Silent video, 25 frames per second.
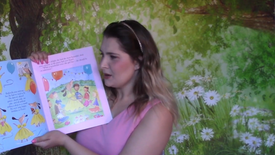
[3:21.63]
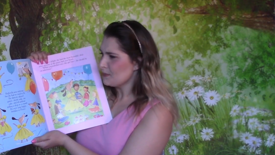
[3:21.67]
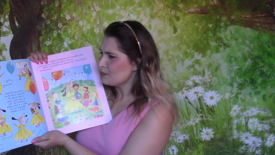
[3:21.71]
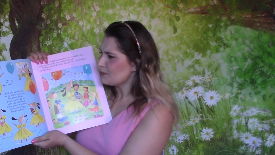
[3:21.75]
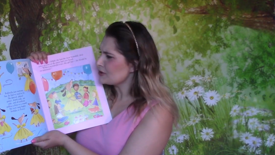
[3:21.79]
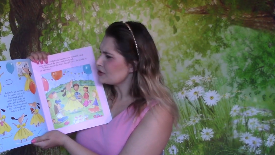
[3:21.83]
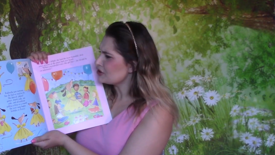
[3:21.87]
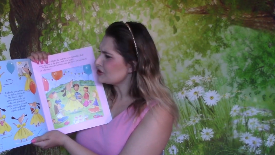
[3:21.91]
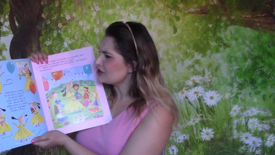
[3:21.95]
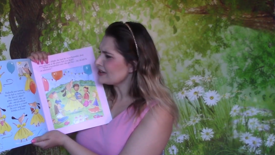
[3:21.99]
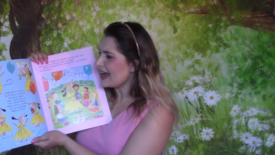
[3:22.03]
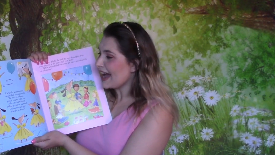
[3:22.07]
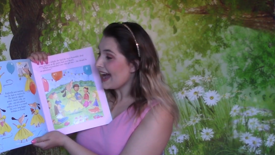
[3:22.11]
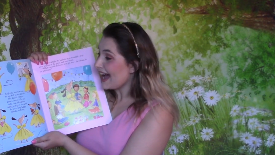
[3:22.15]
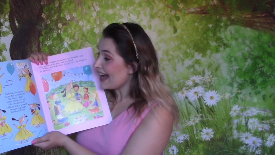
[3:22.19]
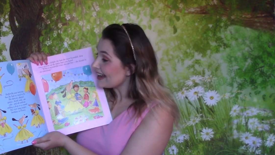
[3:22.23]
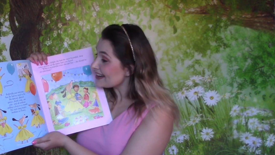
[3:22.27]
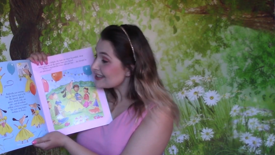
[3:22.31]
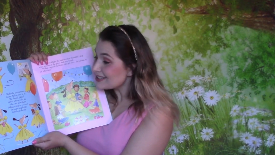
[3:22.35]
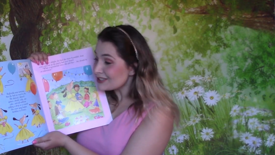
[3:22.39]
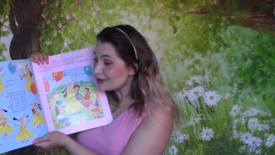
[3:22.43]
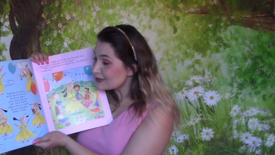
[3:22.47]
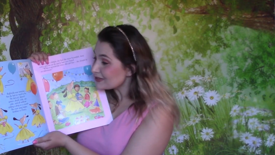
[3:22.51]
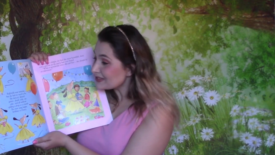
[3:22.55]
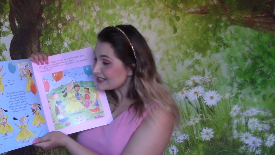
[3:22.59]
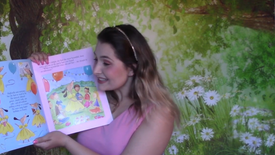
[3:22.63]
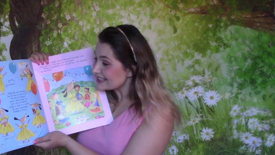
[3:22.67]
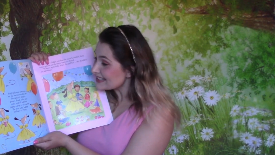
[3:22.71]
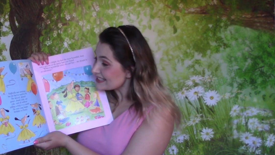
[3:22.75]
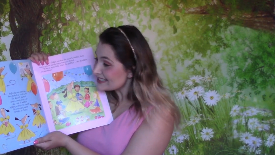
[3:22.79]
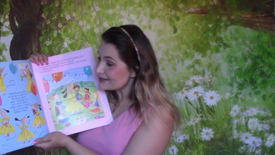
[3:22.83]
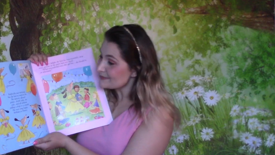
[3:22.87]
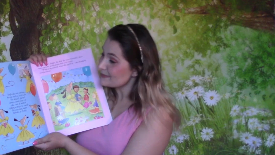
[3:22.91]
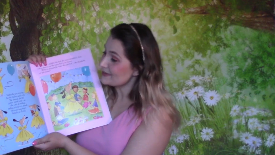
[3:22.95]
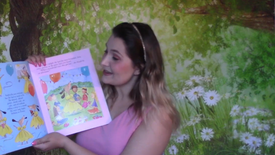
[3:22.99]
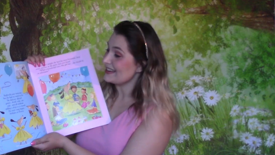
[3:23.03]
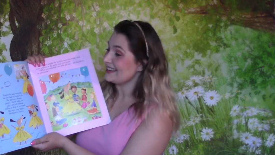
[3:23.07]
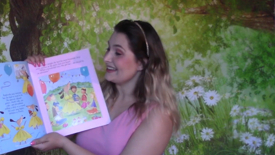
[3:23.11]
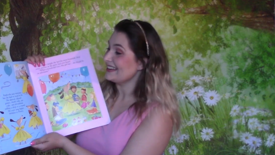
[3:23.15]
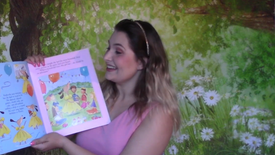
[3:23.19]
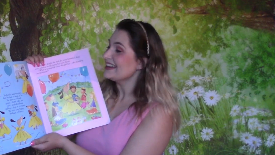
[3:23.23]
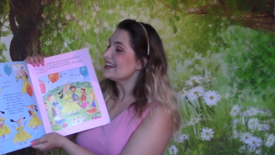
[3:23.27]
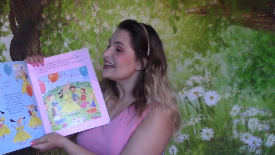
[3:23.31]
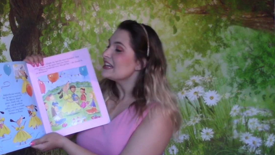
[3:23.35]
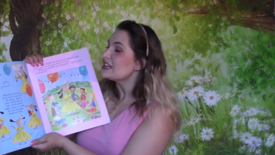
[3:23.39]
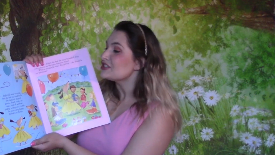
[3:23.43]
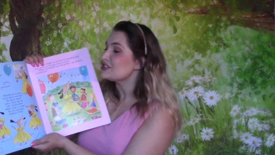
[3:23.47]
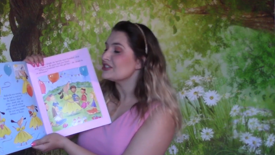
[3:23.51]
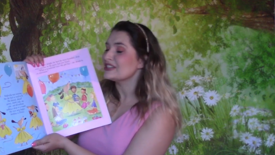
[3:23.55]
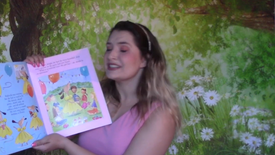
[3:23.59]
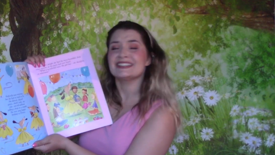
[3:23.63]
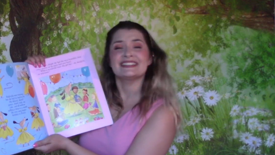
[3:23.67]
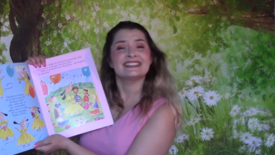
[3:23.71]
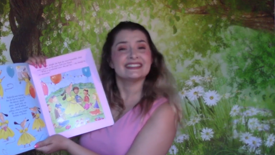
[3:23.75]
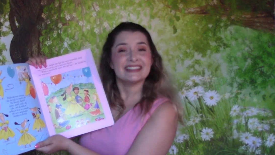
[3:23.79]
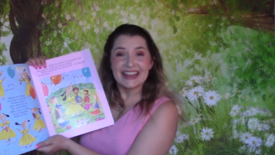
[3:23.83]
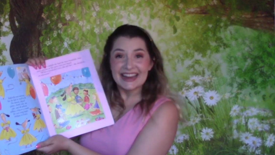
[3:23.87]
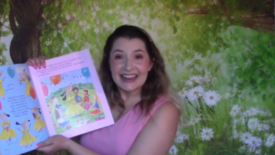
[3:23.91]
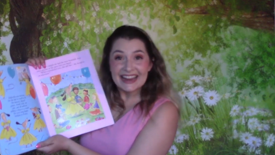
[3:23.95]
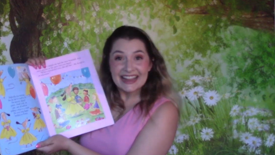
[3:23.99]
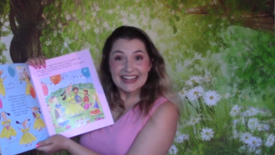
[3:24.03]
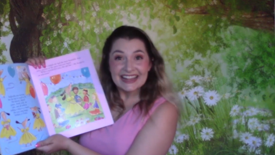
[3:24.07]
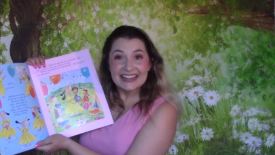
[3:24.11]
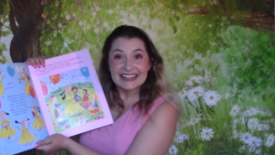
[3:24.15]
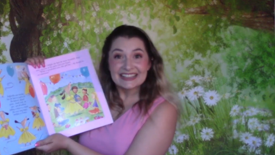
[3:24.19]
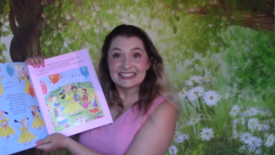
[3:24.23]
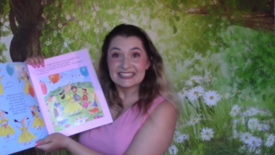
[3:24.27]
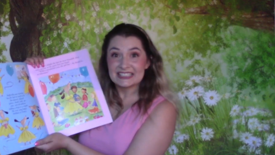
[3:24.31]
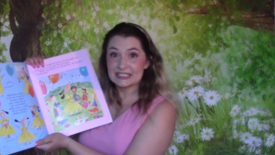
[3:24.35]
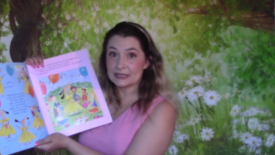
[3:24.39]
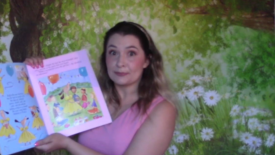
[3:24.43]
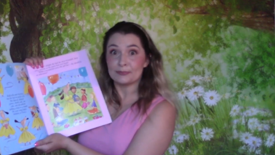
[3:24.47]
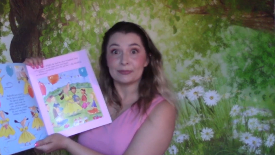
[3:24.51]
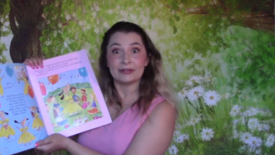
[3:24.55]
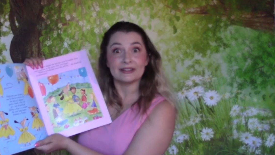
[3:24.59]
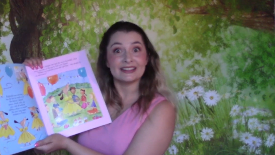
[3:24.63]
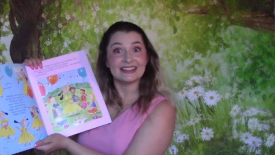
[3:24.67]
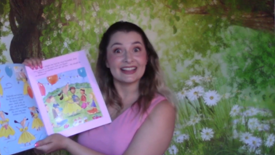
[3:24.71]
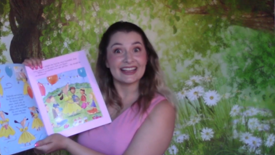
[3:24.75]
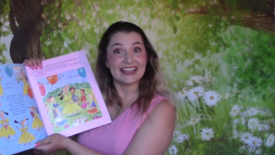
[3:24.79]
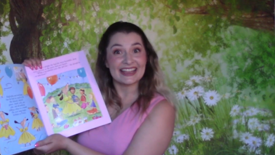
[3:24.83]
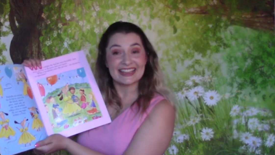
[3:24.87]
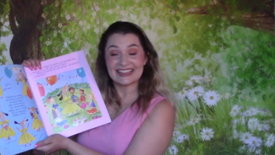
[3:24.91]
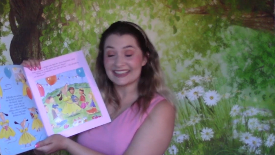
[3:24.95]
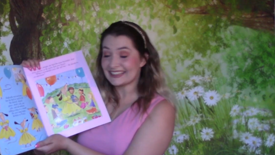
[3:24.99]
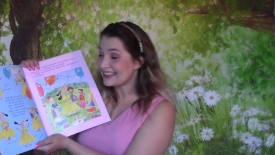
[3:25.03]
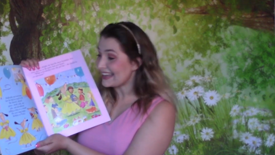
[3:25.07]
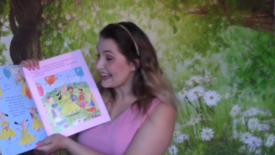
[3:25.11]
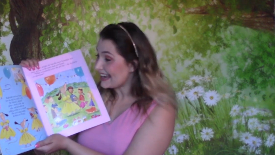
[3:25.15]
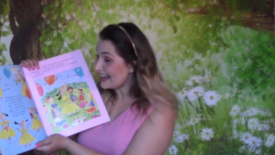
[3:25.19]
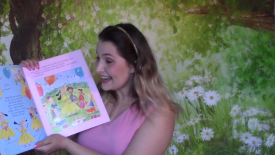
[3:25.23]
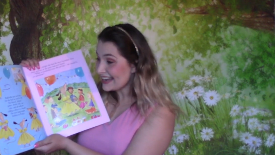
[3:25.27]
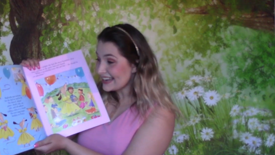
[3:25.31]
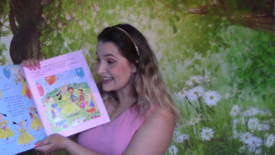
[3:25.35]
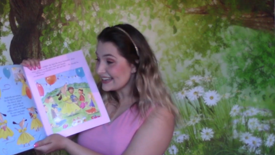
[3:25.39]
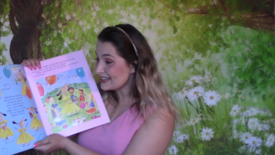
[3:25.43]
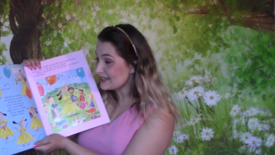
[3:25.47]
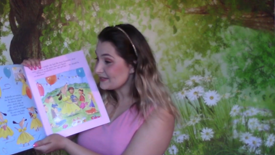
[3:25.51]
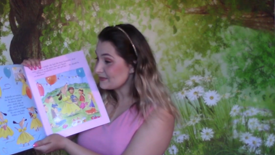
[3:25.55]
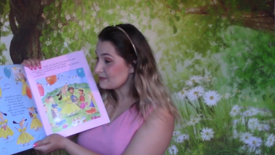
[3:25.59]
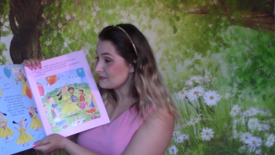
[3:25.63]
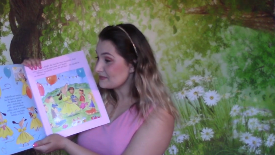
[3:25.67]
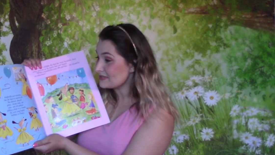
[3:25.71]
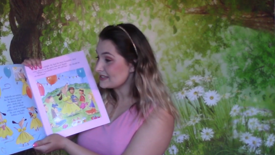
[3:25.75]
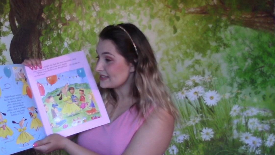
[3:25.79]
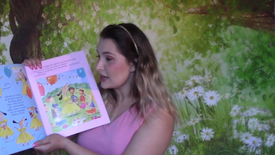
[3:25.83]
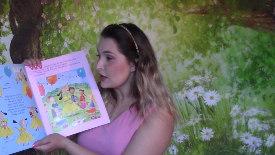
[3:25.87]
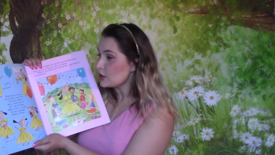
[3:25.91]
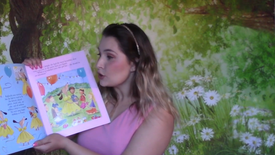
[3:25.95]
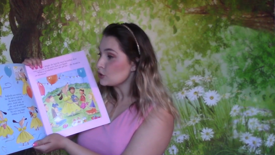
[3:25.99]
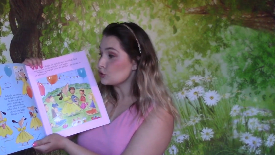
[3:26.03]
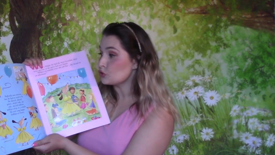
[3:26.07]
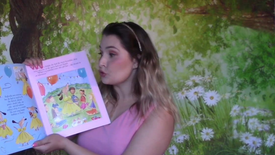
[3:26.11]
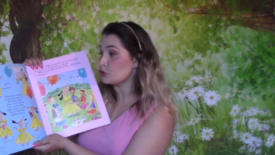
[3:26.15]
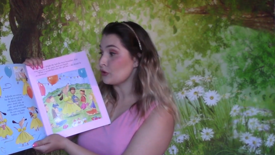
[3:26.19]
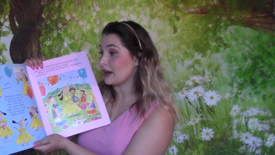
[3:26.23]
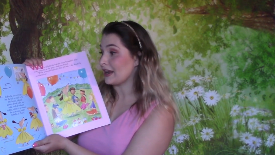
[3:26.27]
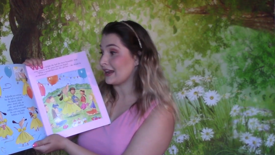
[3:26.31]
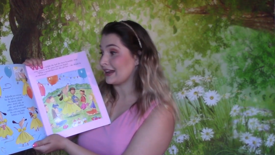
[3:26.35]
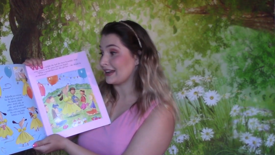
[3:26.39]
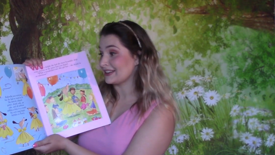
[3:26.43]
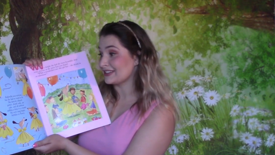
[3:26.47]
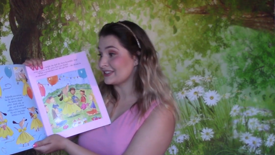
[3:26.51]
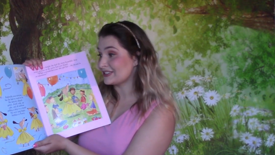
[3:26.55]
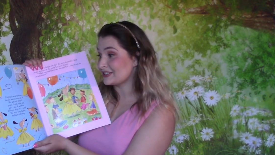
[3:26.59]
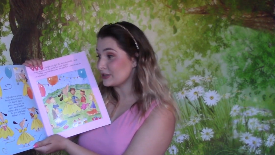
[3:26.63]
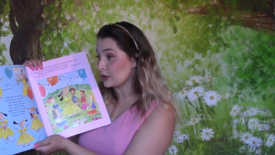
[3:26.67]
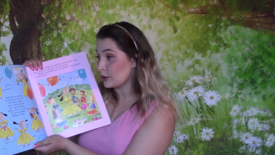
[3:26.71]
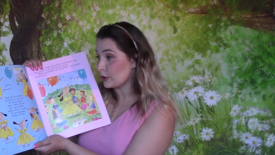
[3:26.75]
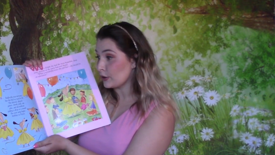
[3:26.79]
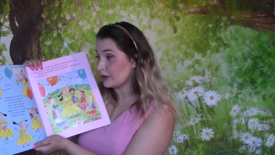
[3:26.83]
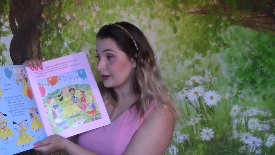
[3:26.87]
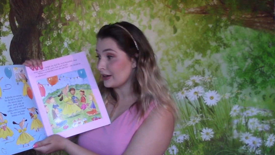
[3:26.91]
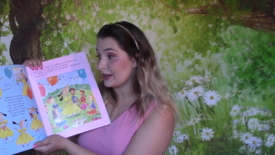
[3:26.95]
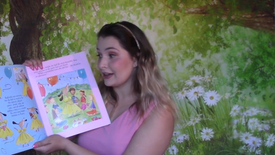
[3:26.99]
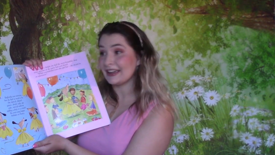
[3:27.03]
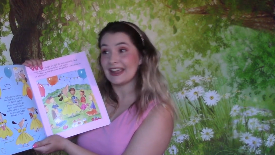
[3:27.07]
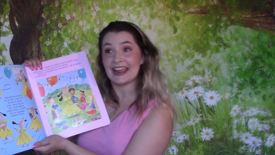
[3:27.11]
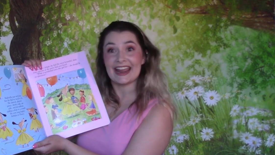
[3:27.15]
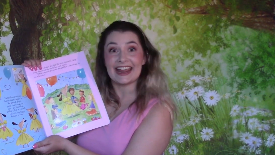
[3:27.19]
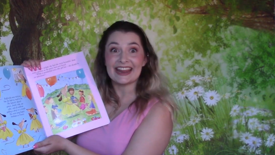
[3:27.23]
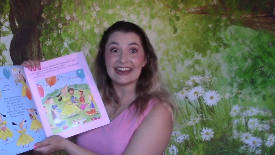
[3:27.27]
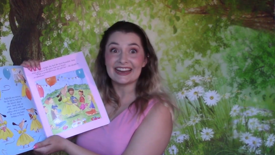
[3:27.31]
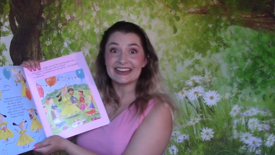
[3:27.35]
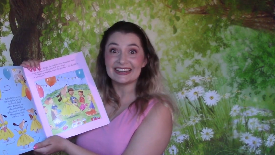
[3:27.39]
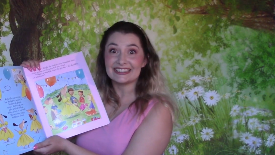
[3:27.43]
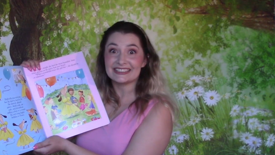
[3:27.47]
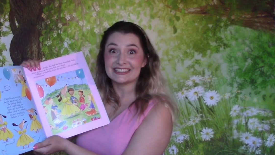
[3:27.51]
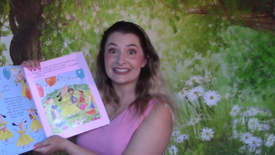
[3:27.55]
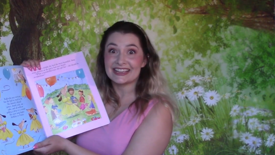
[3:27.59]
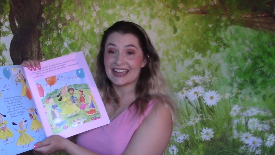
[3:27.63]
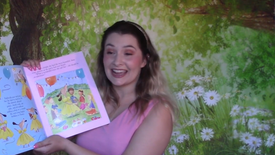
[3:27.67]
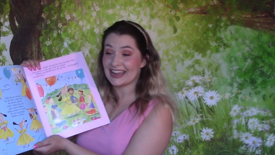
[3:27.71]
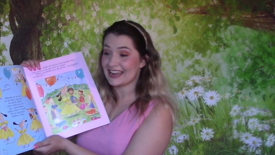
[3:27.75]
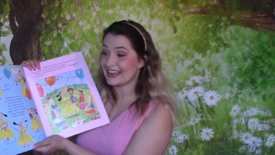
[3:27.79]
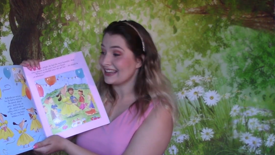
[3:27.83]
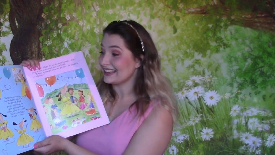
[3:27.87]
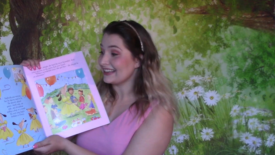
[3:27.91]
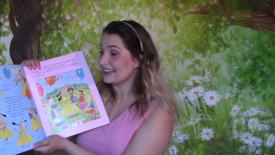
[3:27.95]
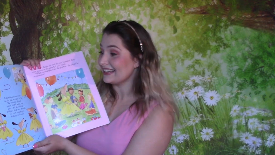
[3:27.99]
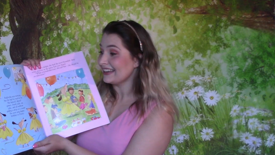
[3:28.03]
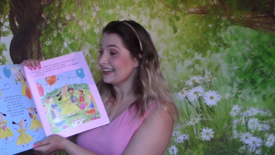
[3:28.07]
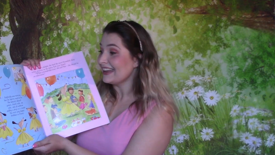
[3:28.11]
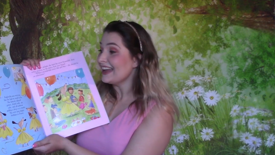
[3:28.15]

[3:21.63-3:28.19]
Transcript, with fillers: But she had no need to be. She danced, played games, drank soda, ate cake,